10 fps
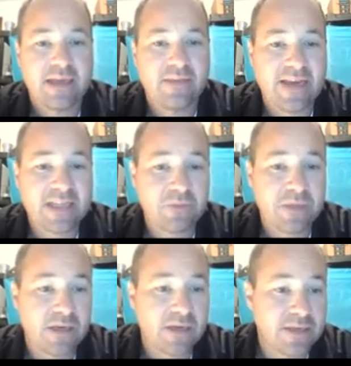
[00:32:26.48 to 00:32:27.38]
And that's
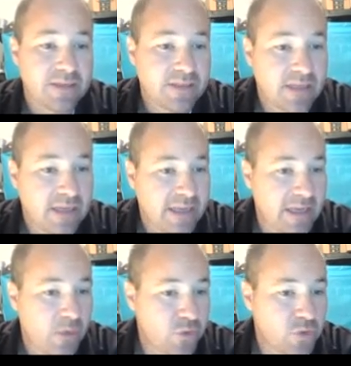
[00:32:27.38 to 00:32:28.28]
because
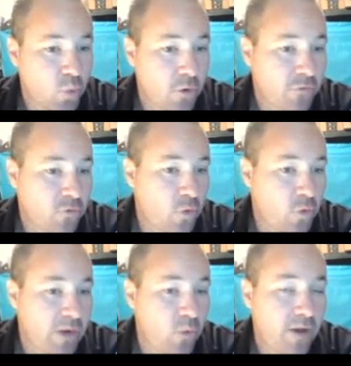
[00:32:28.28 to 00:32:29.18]
it was worth
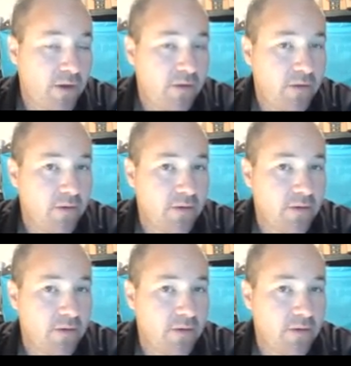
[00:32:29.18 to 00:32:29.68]
21,